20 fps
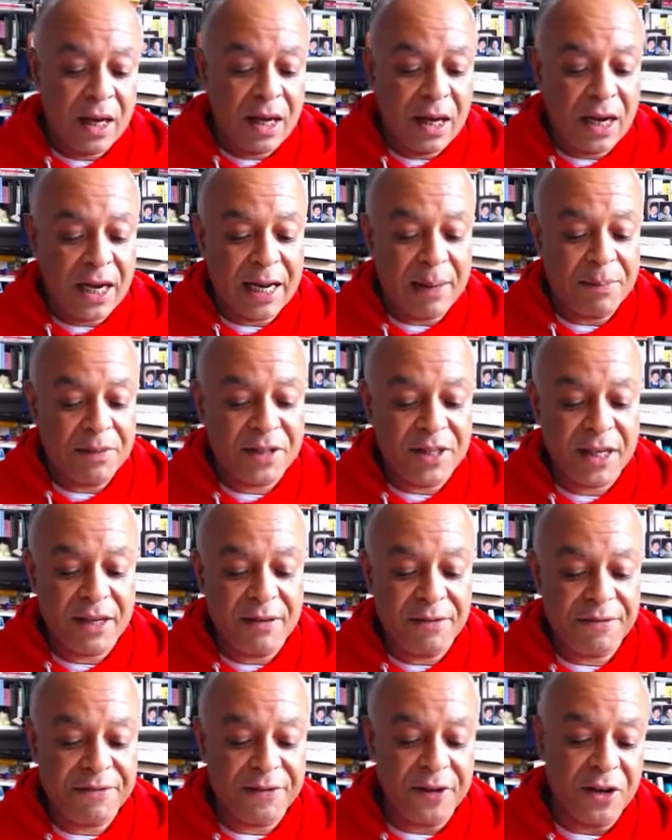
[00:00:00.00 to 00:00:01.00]
I am seeing
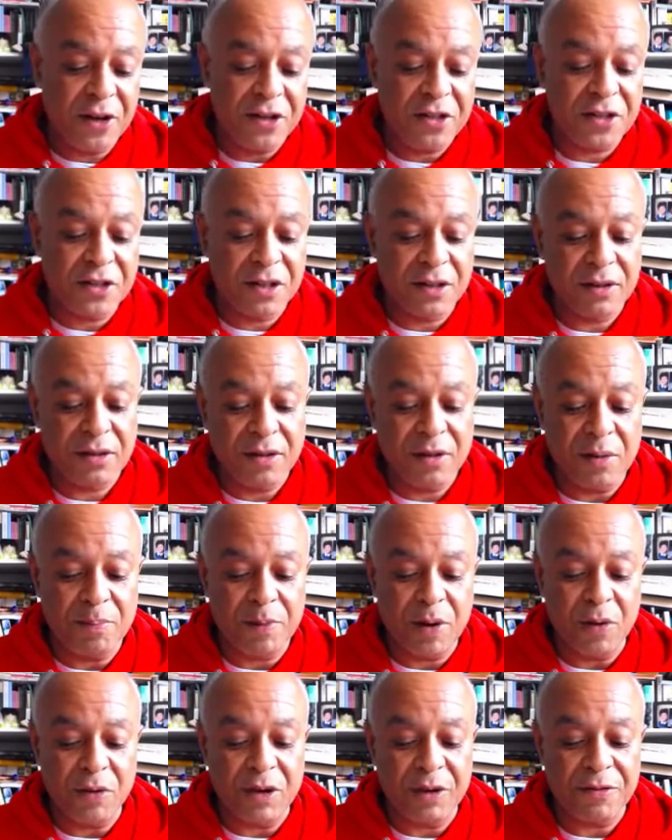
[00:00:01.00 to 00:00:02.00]
first the
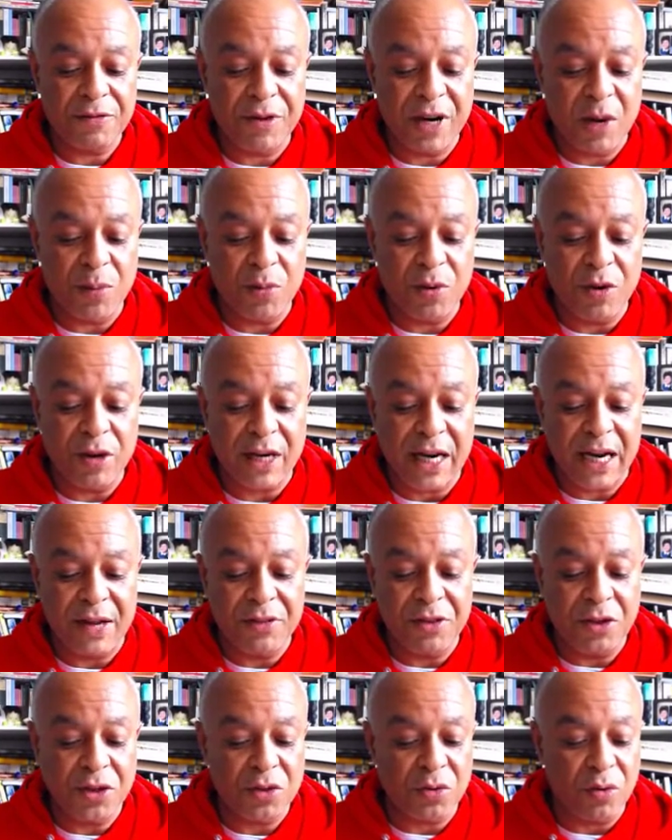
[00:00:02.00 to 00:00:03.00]
bony framework and
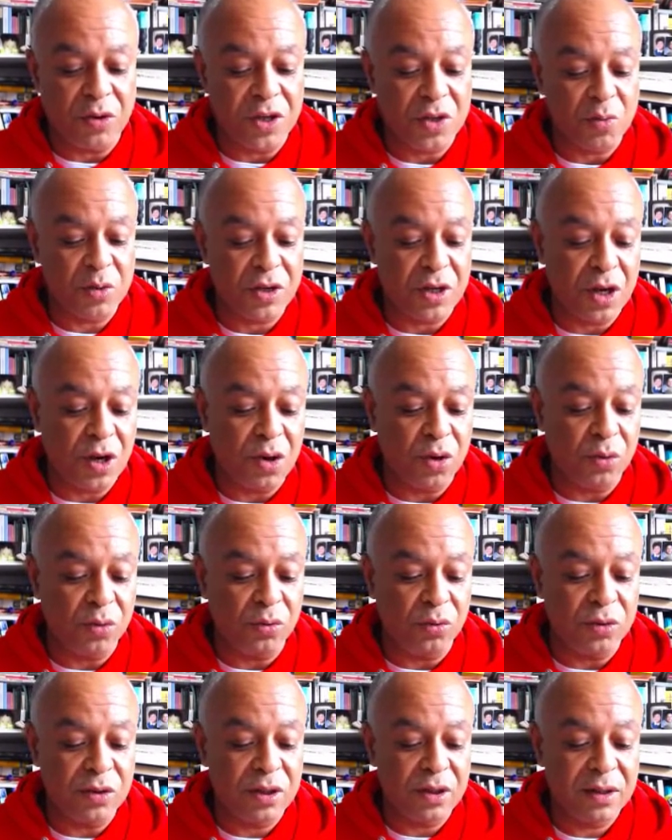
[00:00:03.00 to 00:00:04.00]
the joints which
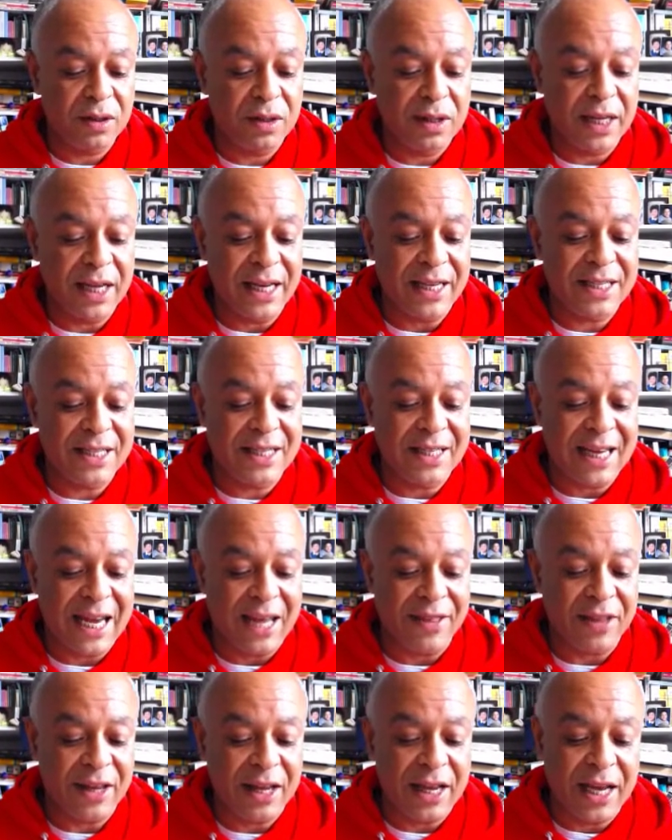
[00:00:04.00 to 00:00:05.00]
hold it
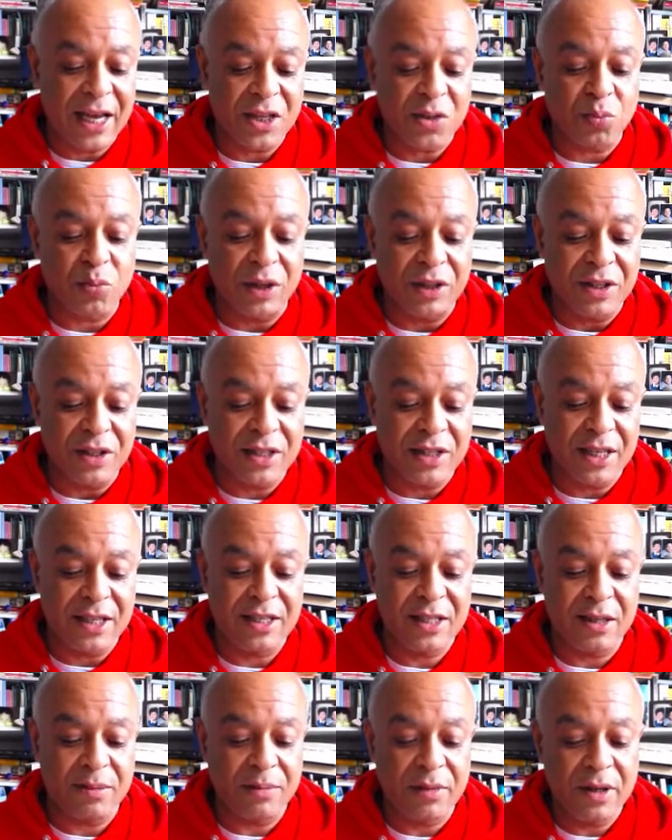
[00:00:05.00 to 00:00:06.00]
together as one
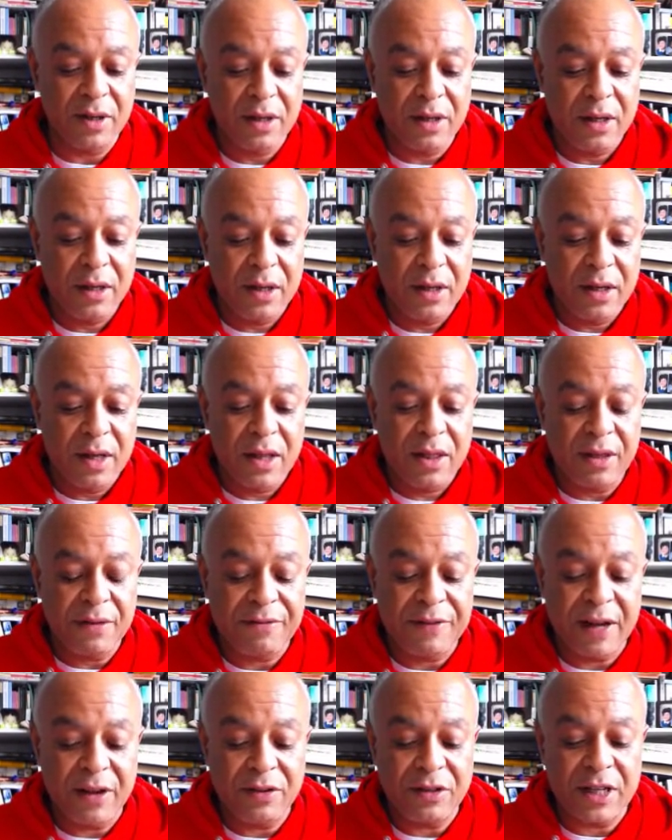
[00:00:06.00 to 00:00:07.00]
system, the
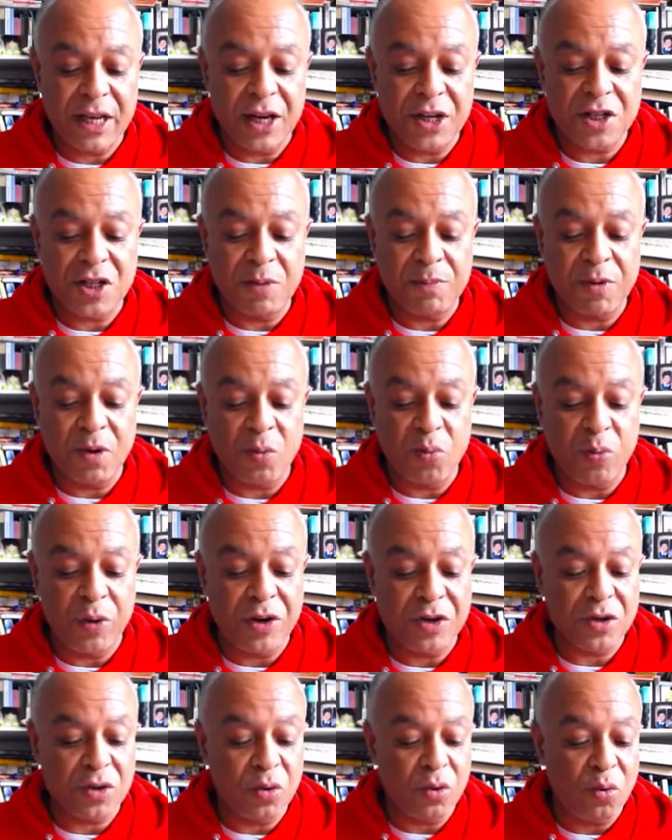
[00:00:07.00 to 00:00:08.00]
foundation upon
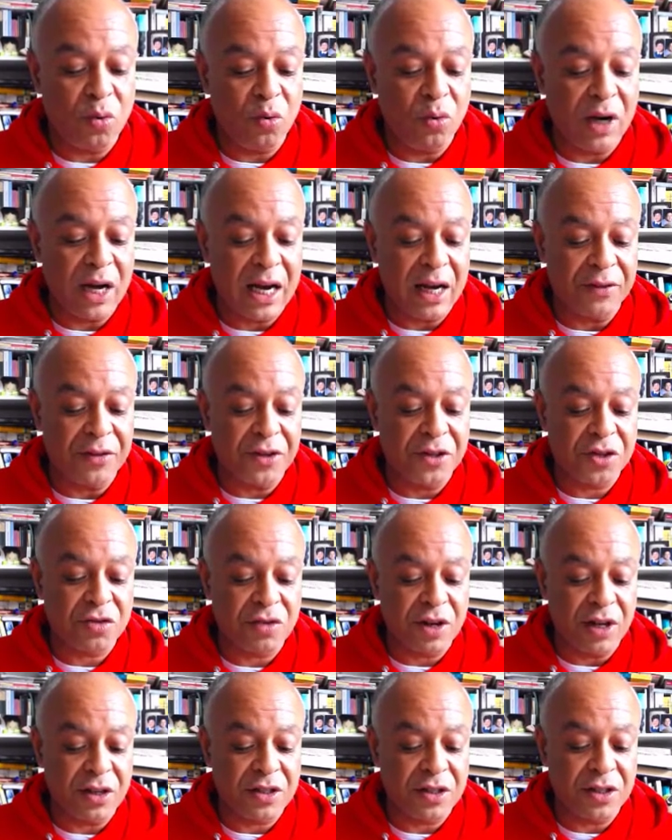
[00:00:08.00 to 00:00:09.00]
which all other
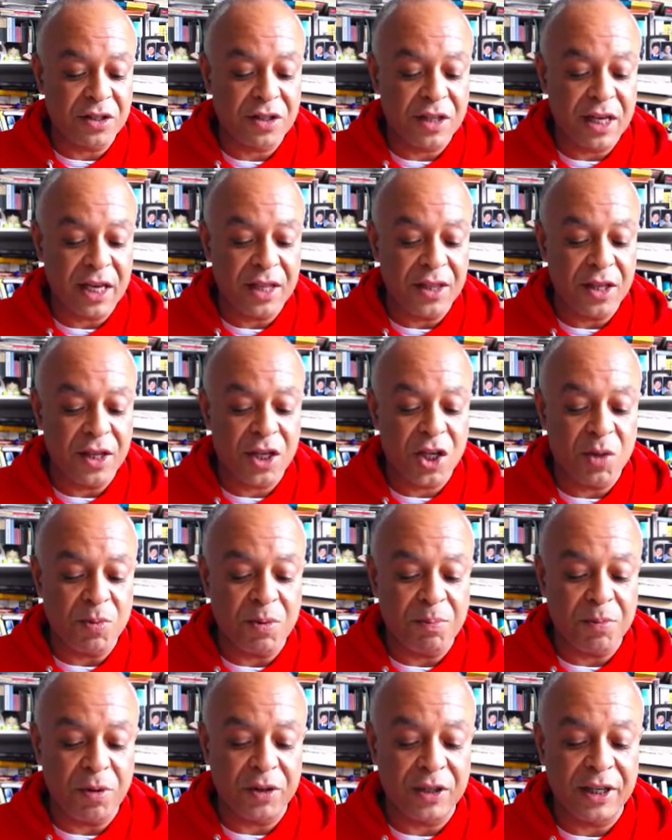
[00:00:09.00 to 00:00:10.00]
structures in the
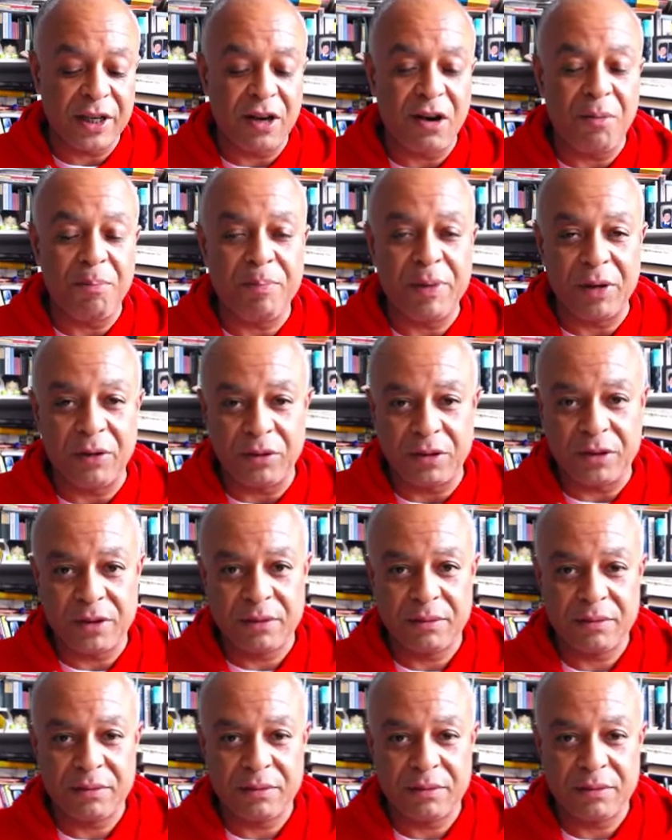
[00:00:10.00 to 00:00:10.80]
human body are built.